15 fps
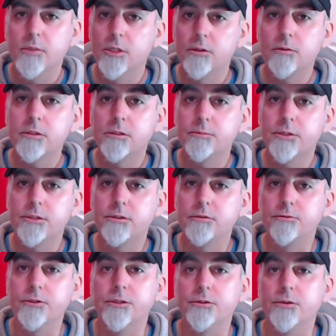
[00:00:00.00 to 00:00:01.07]
The noise suppression
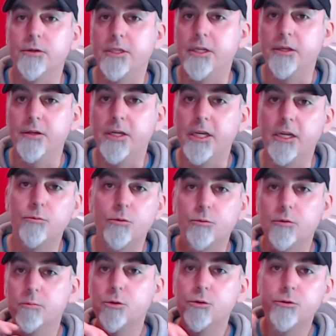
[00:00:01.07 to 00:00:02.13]
filter, on the other hand, will
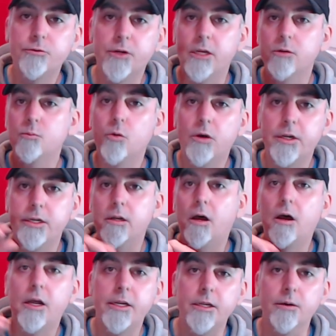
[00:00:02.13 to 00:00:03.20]
remove unwanted
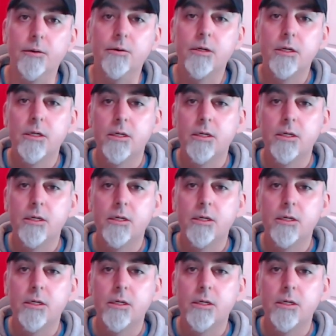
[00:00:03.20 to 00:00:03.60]
audio.